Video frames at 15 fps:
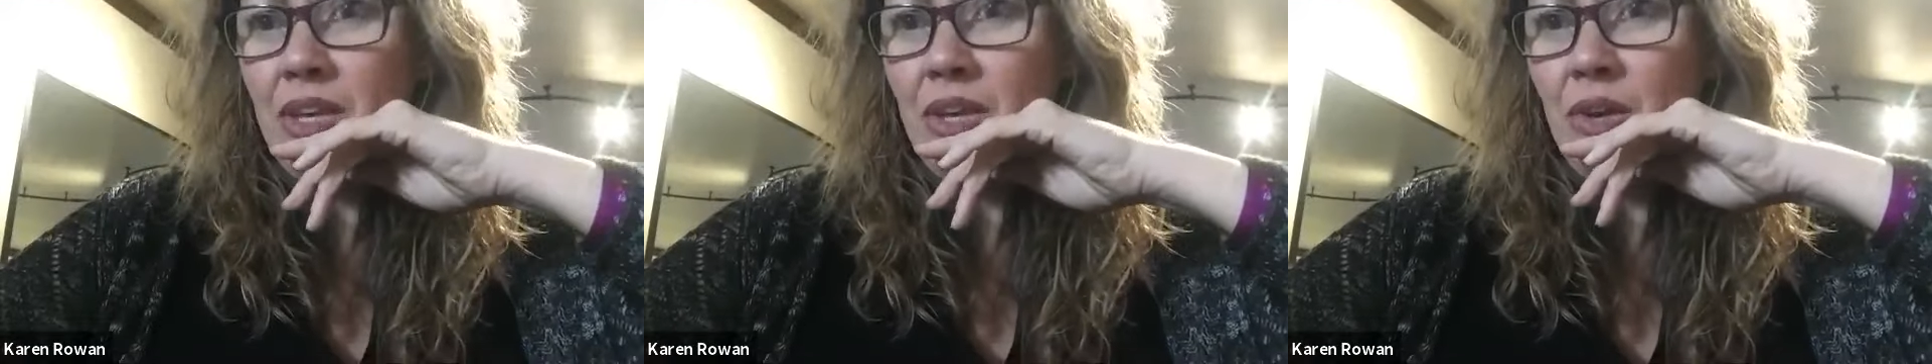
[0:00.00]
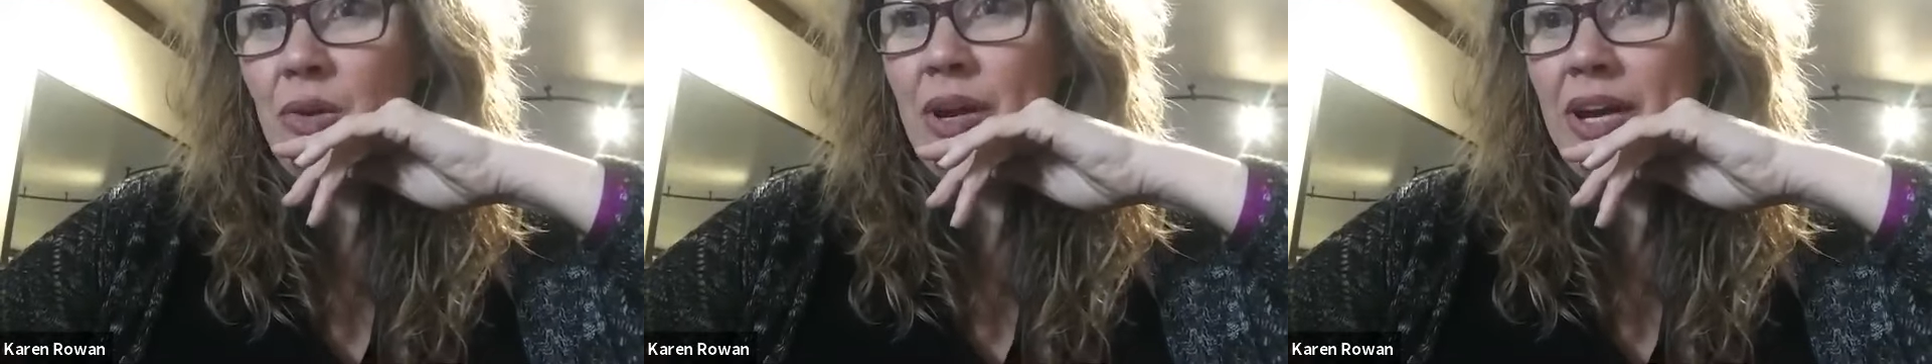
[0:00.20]

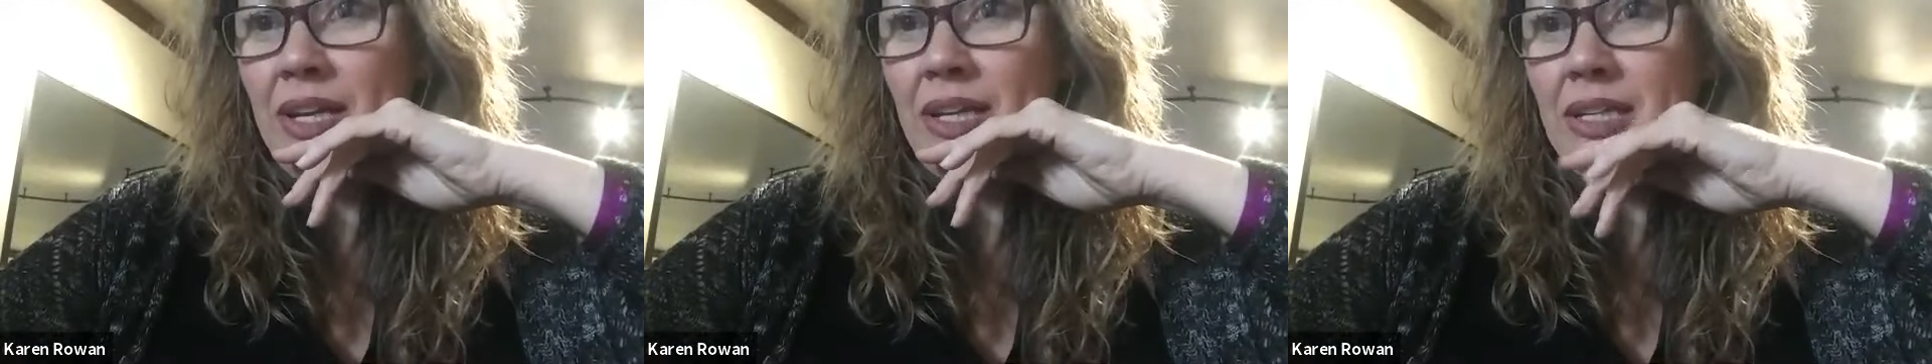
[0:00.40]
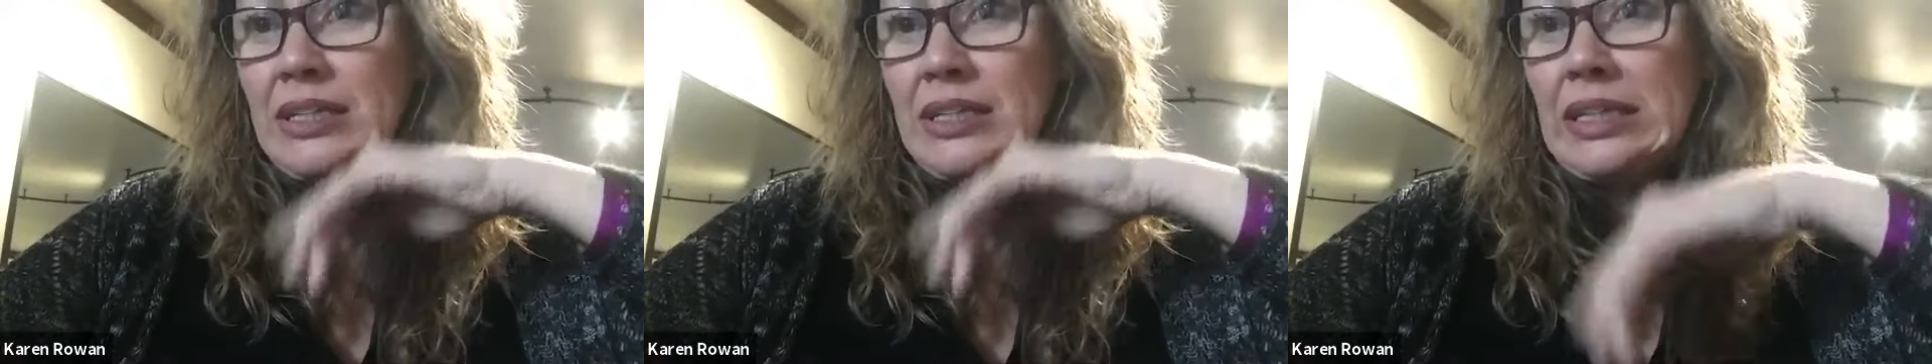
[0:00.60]

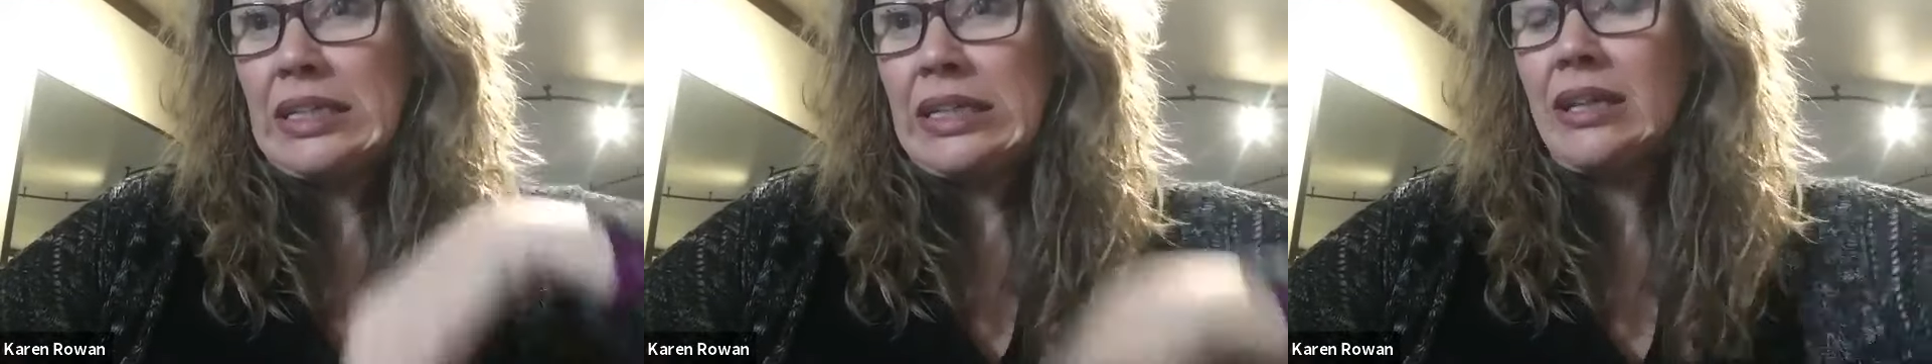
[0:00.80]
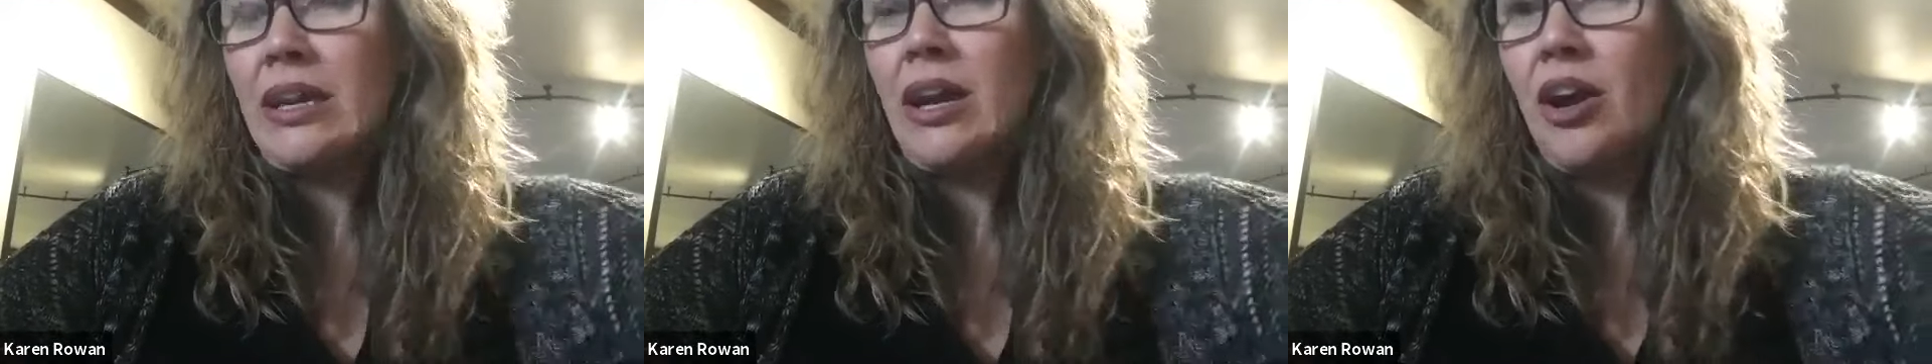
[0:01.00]
Great.
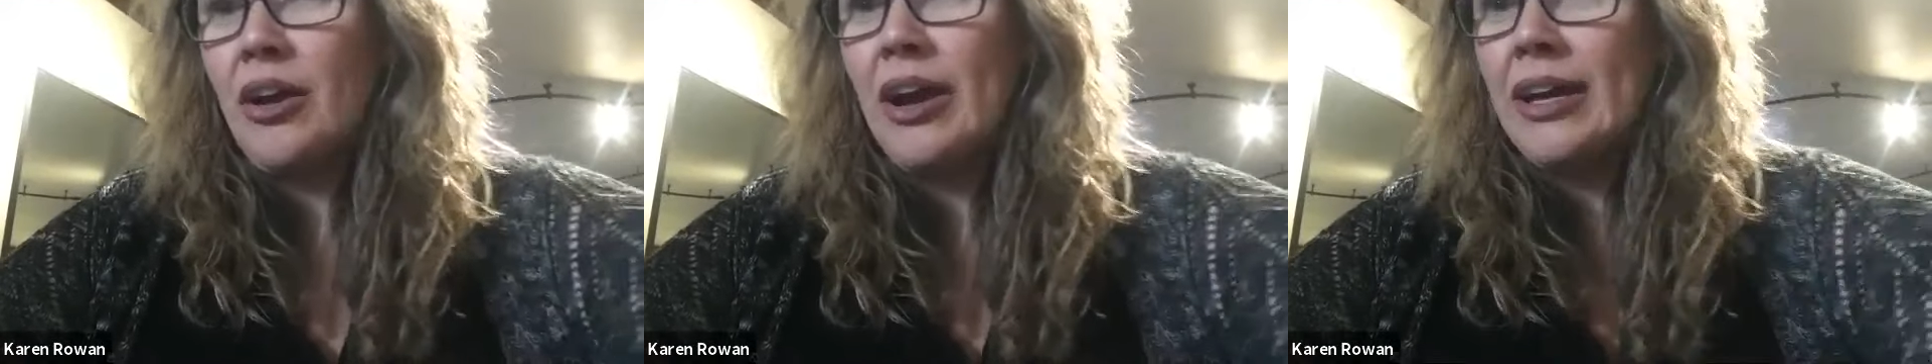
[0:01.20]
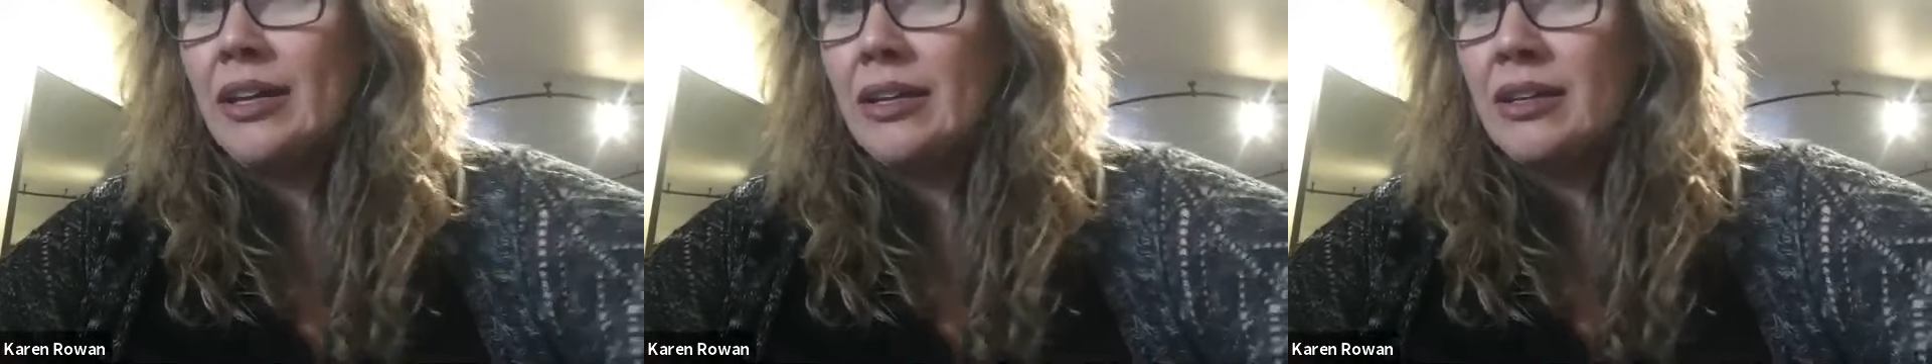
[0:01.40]
All
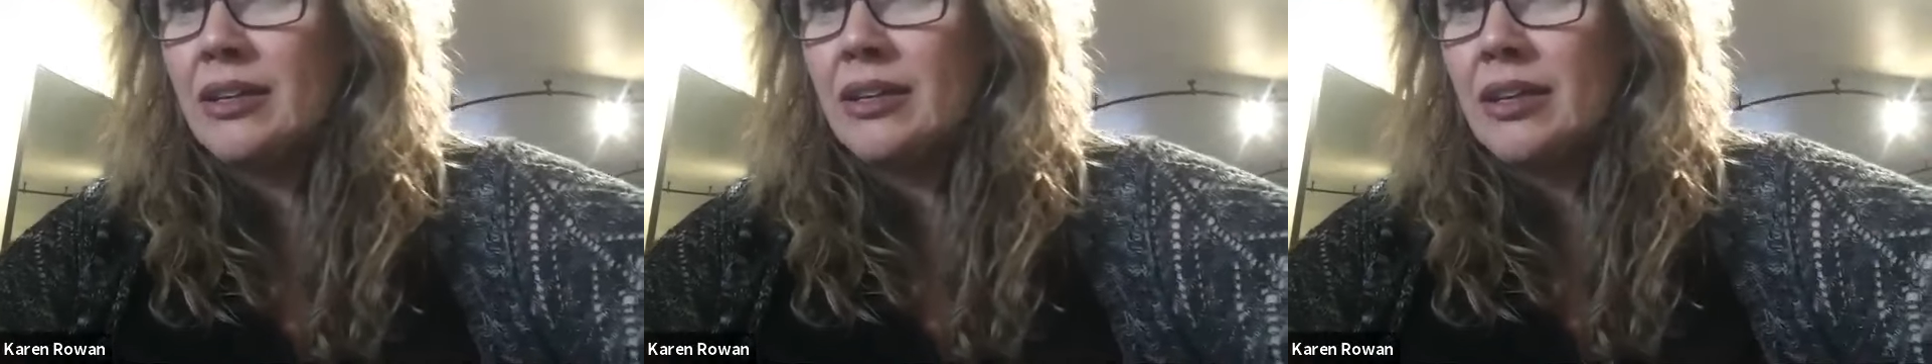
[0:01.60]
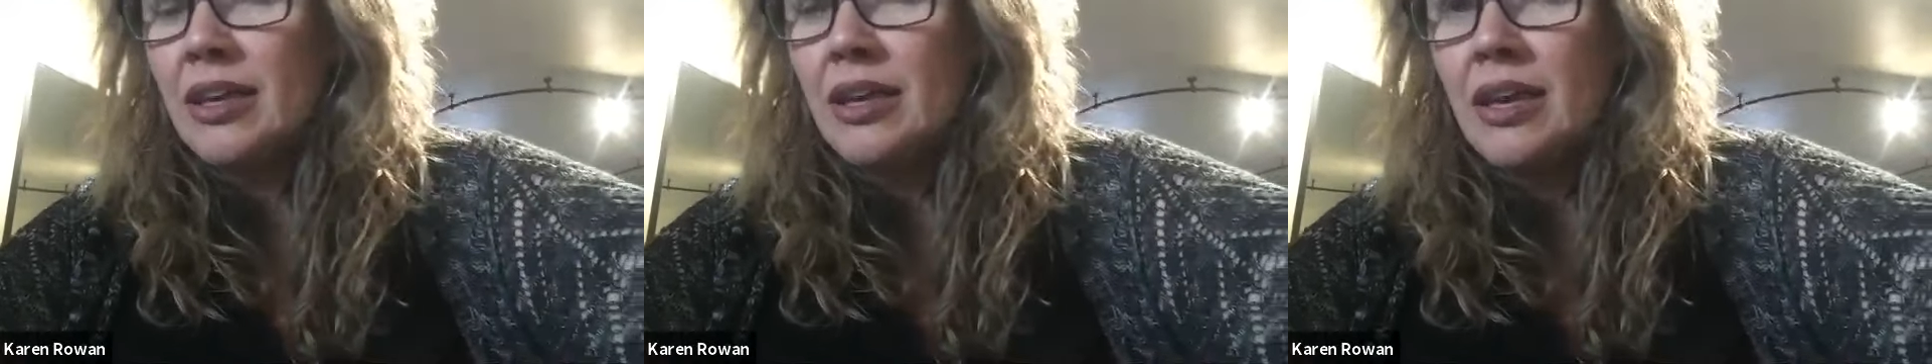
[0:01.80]
right.
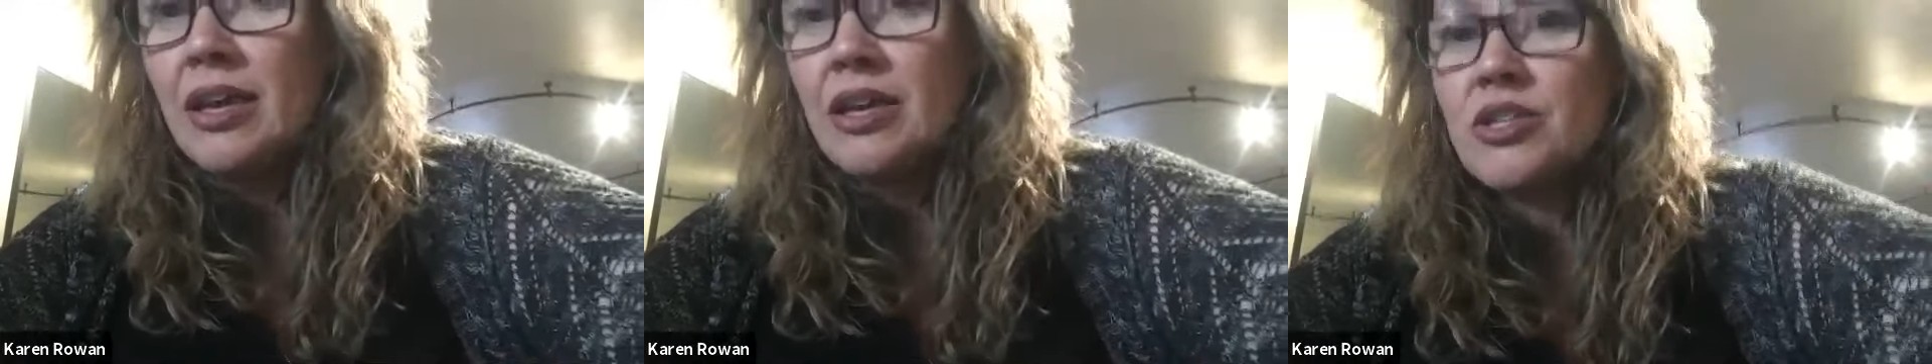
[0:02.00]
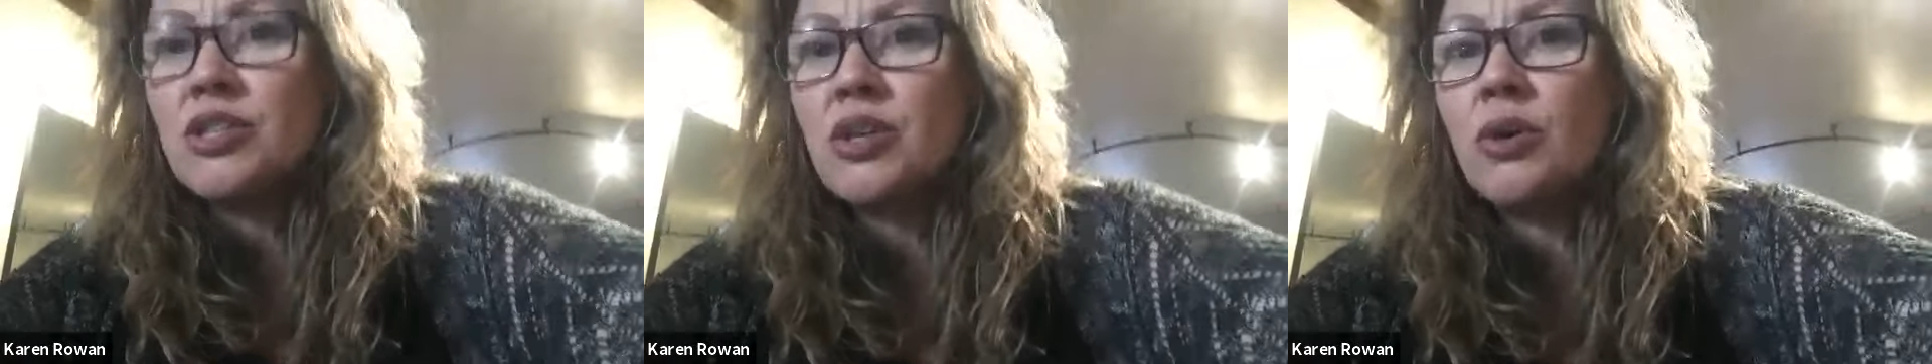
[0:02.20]

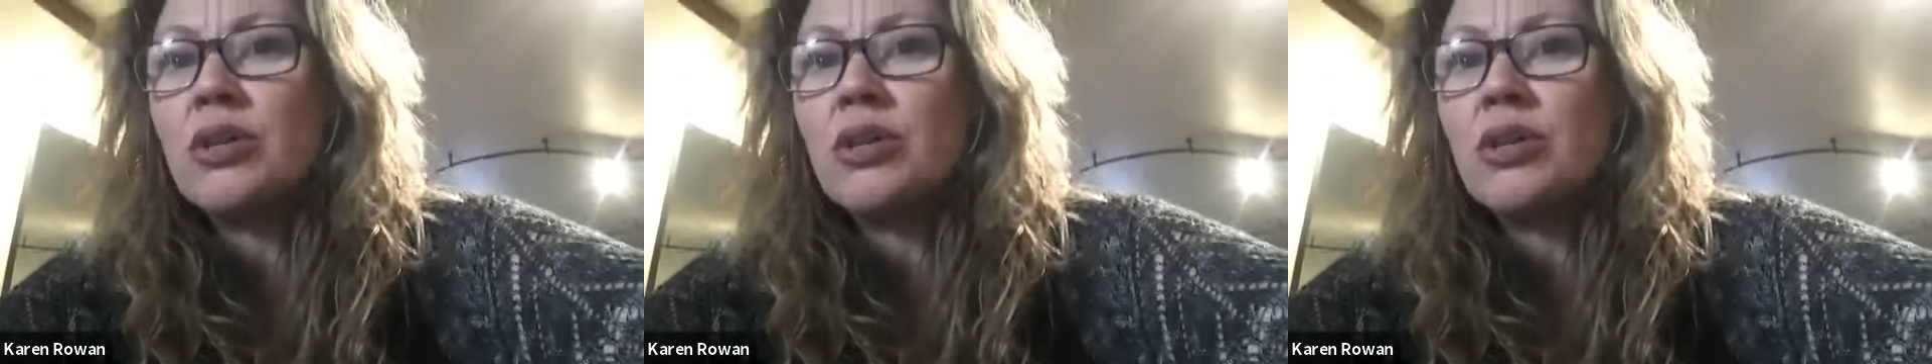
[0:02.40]
So